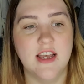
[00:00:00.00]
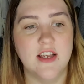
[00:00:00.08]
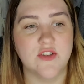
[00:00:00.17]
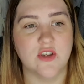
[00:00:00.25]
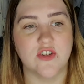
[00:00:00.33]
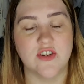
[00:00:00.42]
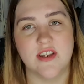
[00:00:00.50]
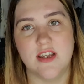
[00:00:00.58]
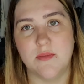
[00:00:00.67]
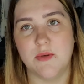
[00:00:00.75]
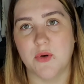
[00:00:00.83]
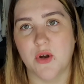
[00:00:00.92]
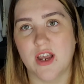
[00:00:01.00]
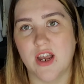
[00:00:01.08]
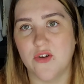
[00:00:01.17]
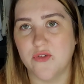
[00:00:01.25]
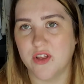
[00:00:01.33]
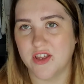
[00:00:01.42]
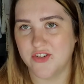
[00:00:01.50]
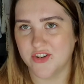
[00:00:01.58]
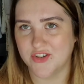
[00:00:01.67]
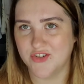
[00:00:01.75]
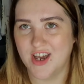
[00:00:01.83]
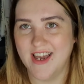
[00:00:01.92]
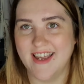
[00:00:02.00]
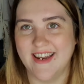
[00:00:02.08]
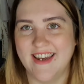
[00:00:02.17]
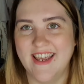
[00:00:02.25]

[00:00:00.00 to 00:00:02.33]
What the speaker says: So I just need to be more careful and just try and